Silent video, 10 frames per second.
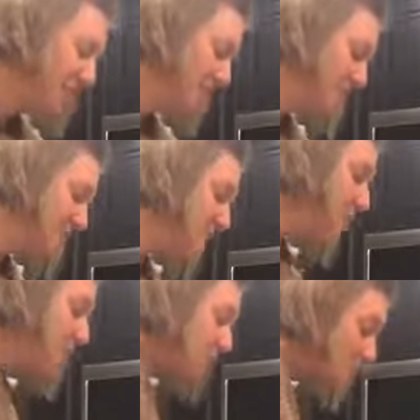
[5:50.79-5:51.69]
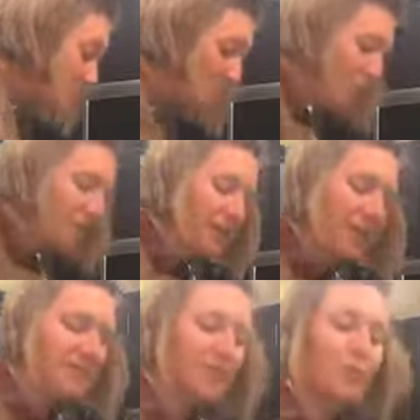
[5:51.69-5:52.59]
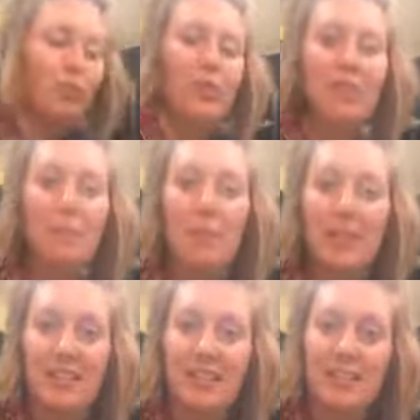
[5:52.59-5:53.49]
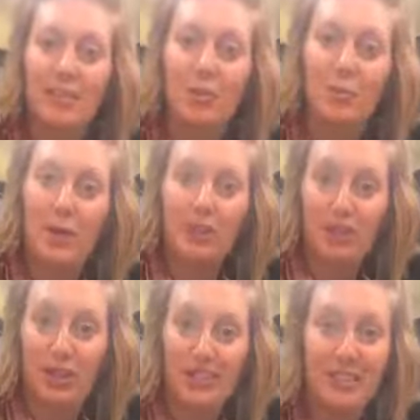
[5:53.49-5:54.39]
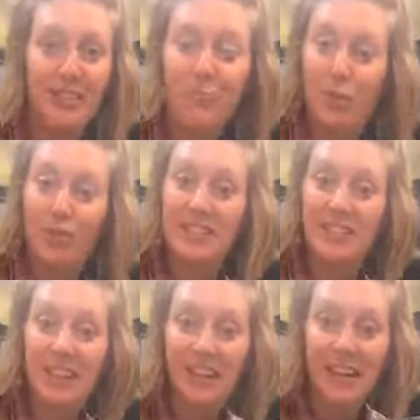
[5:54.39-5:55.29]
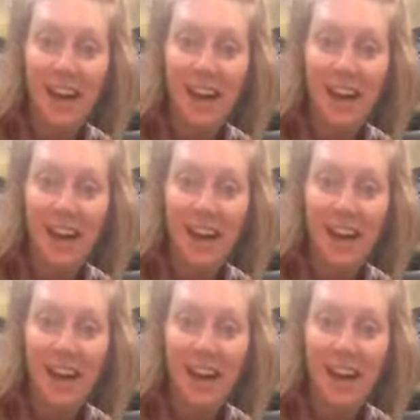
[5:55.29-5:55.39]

cutting bowl because it really makes it so much more slick.